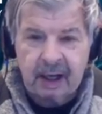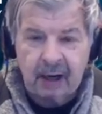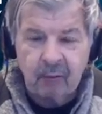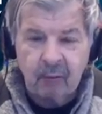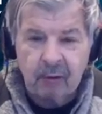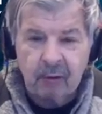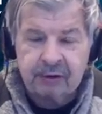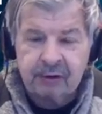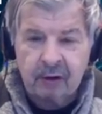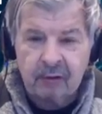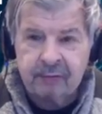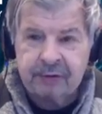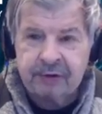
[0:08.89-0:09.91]
I want to
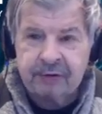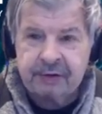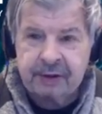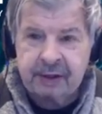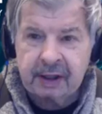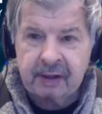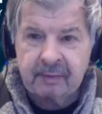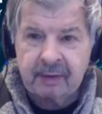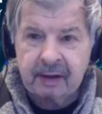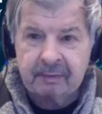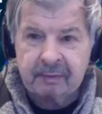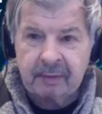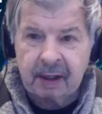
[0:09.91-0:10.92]
talk with you today
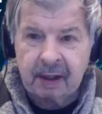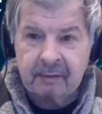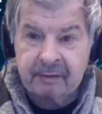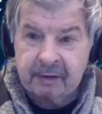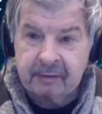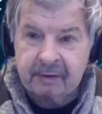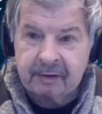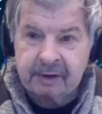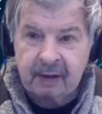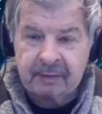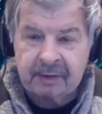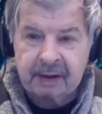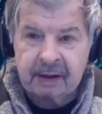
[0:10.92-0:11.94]
about my favorite
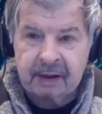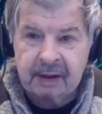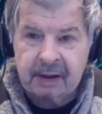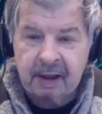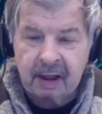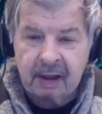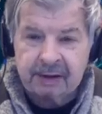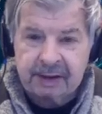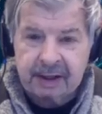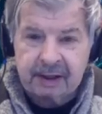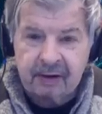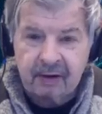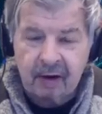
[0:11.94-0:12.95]
topic,
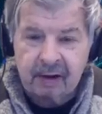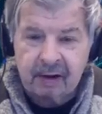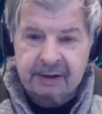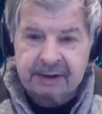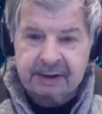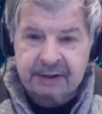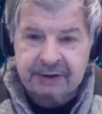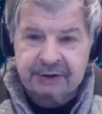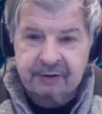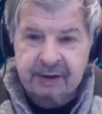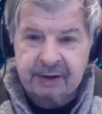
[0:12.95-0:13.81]
data architecture.